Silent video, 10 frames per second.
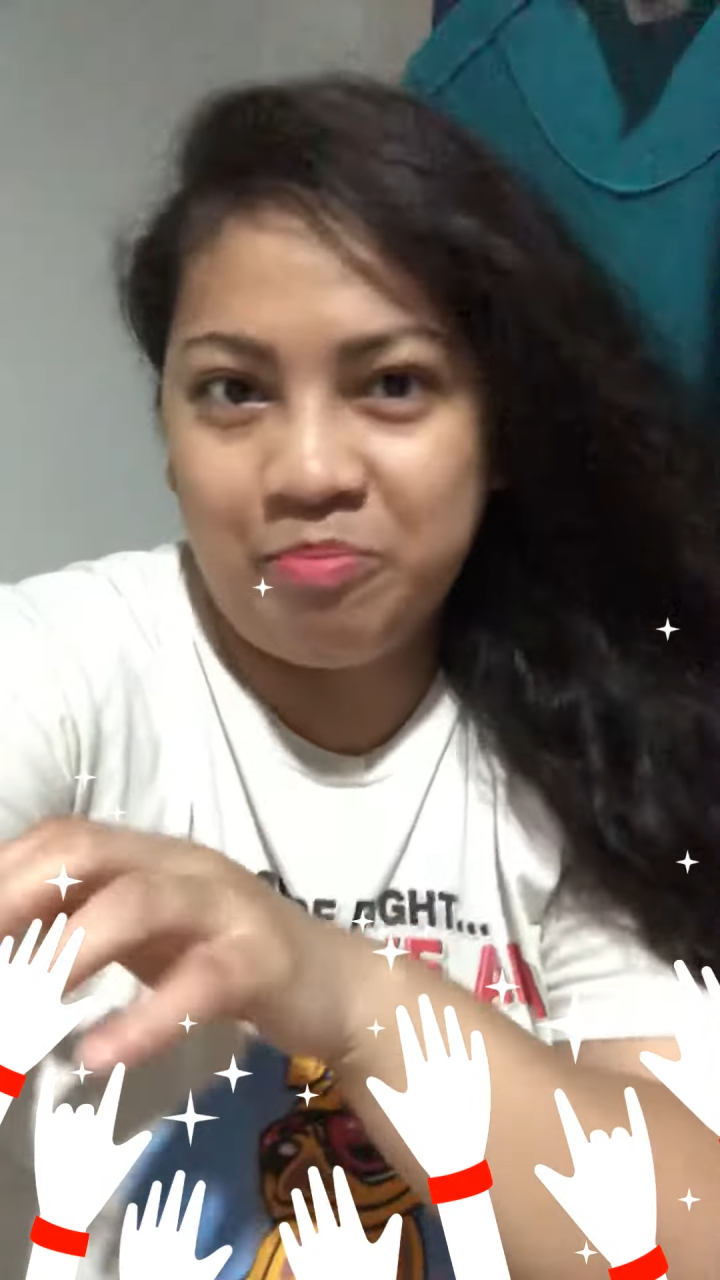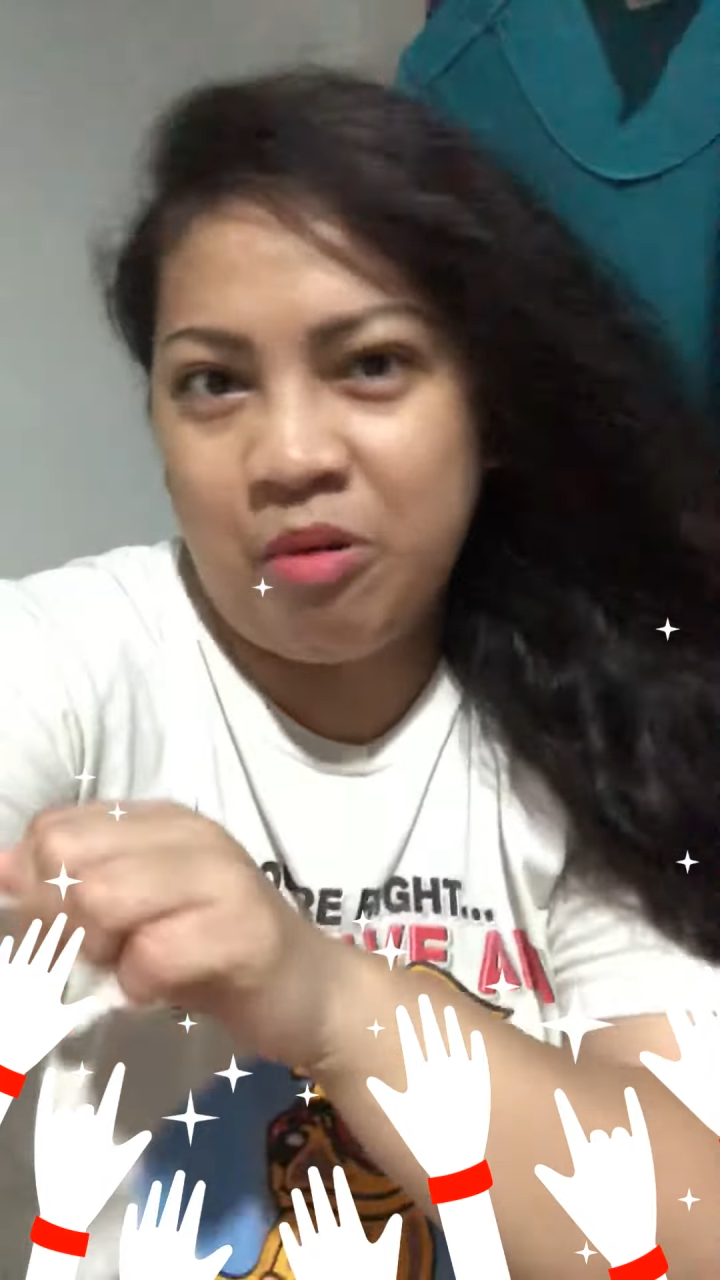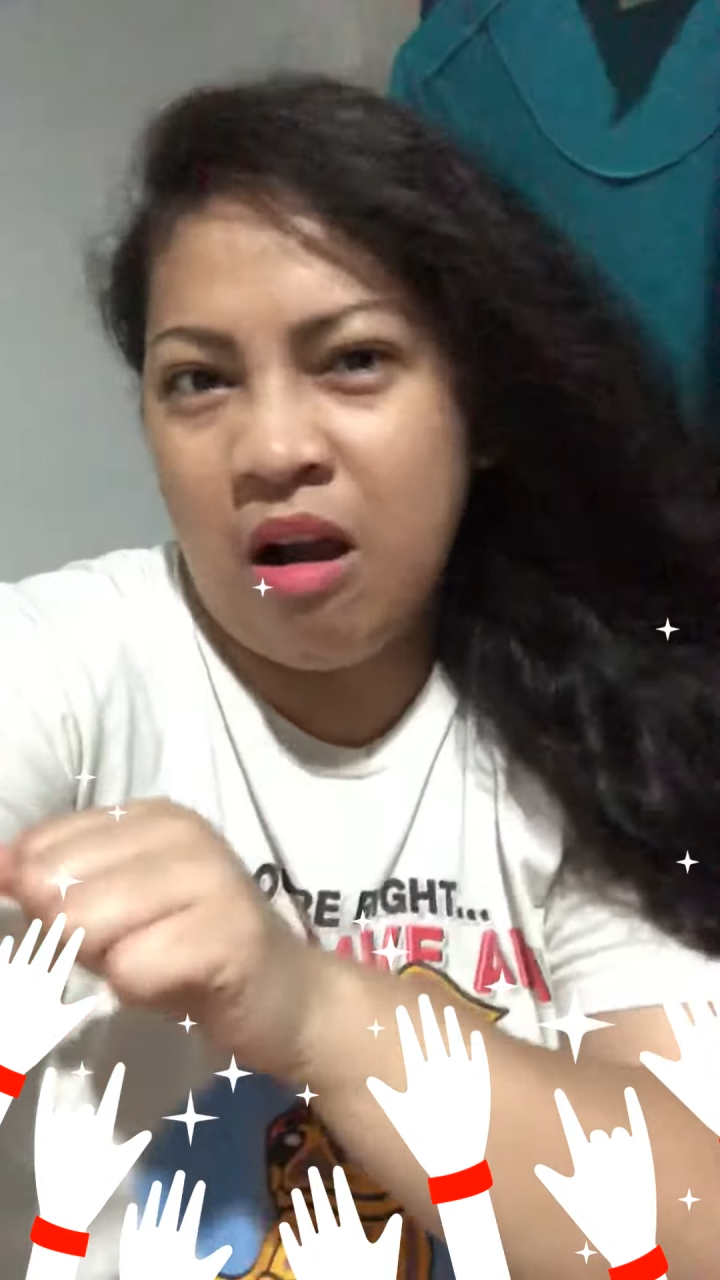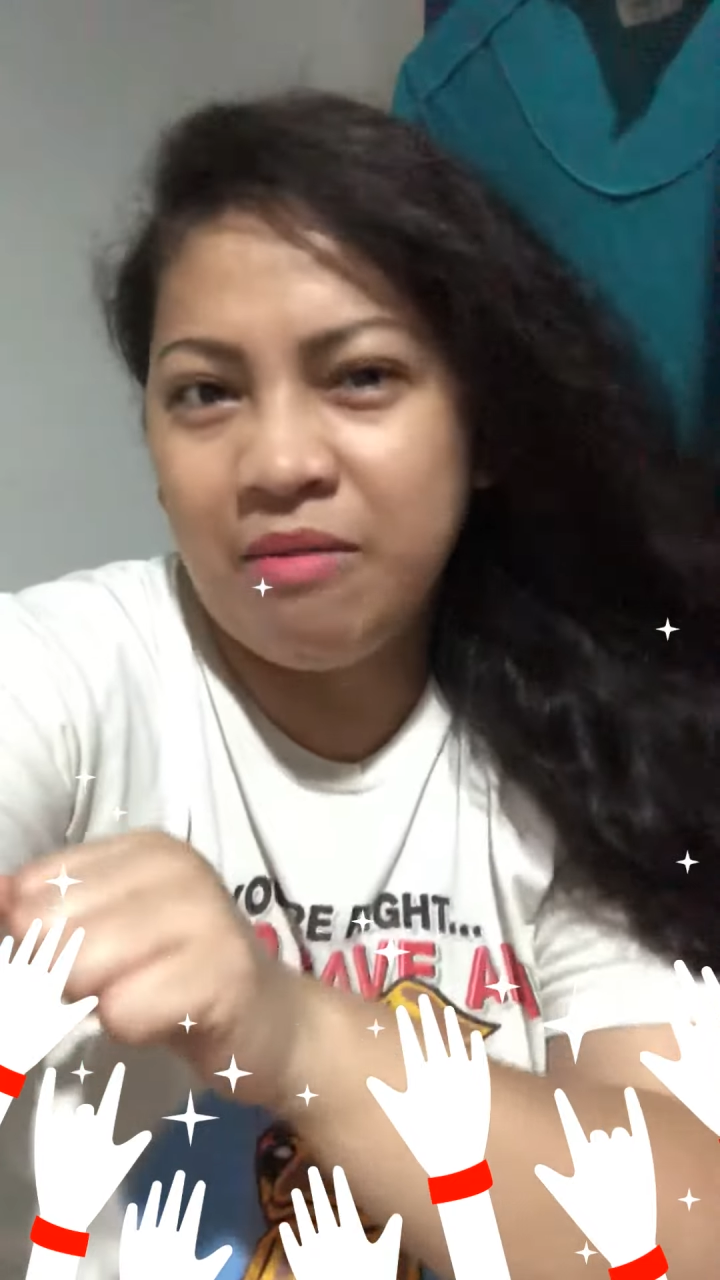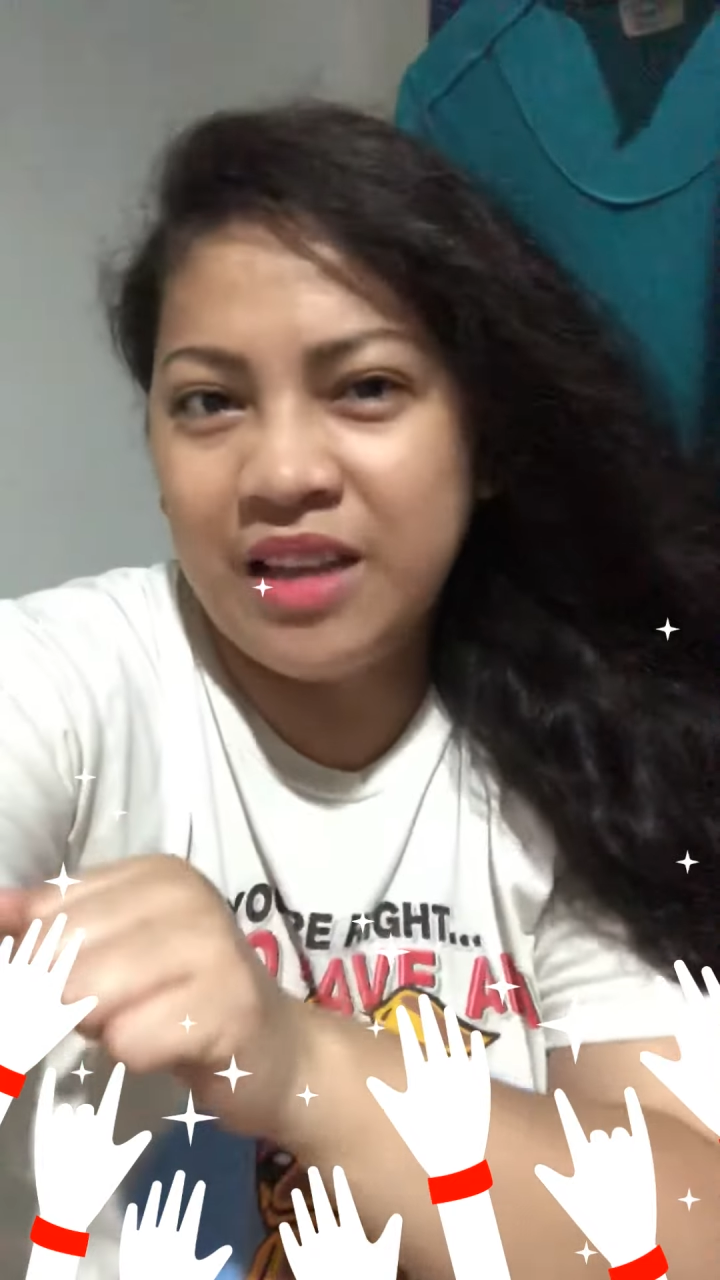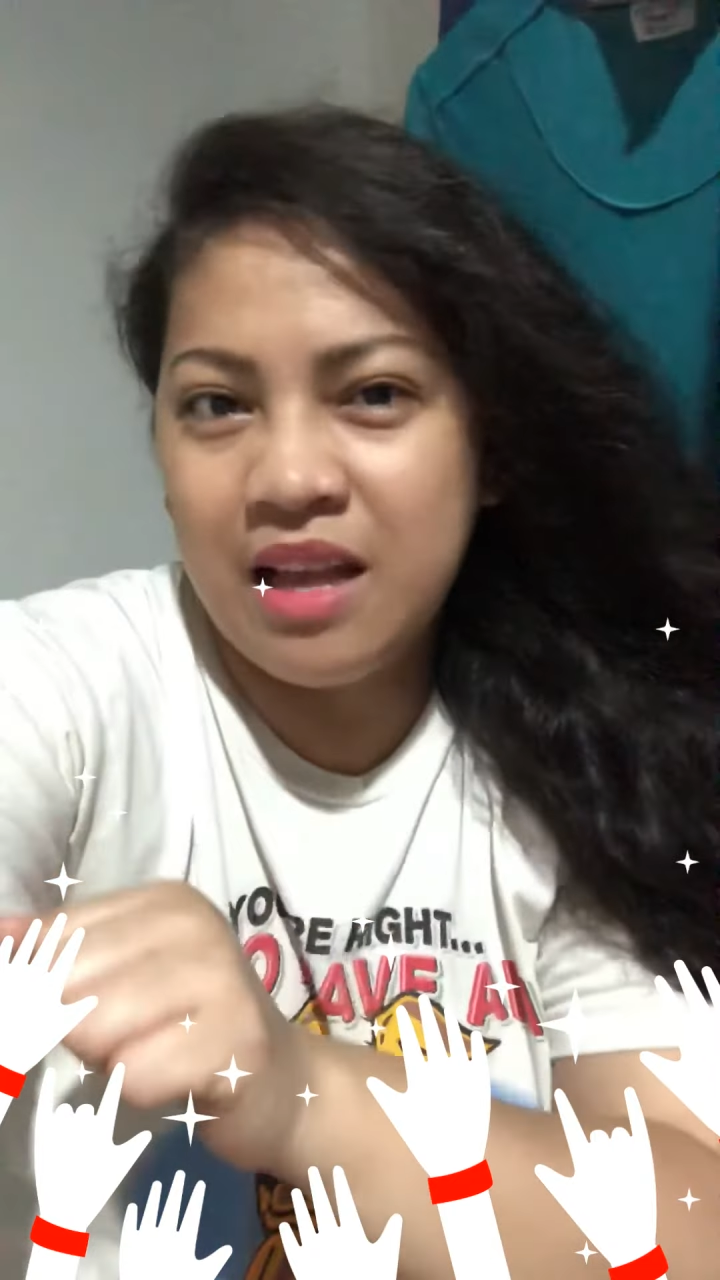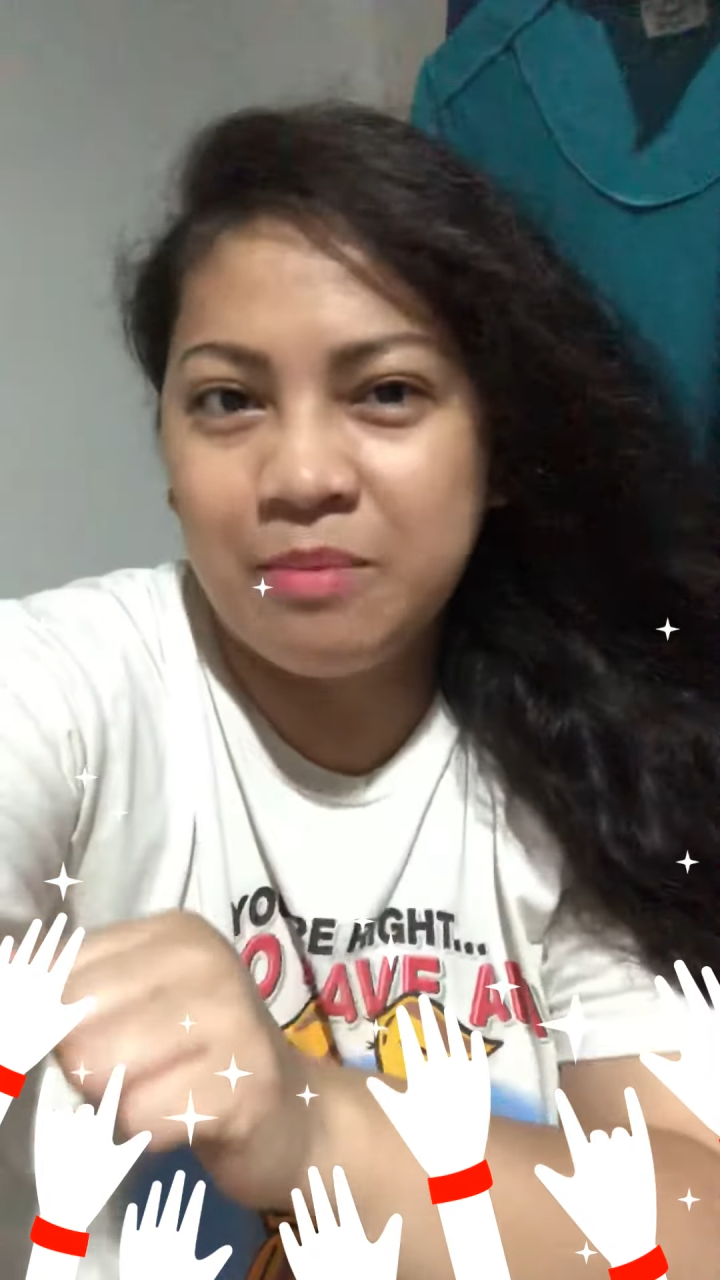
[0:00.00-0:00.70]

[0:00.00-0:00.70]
Probably I'll